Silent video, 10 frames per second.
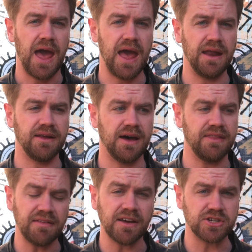And
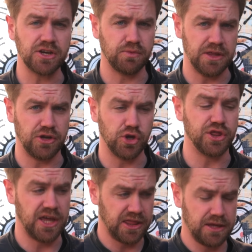that's actually a really good
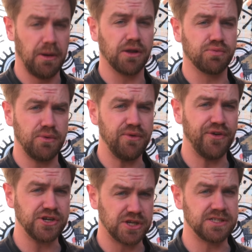thing. The Model 3
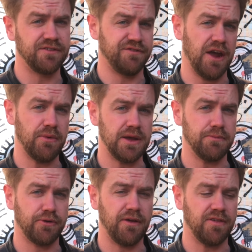refresh is a very
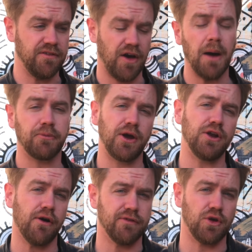impressive upgrade
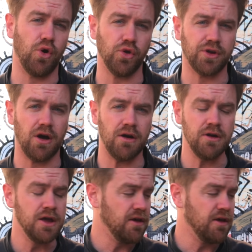over the old car.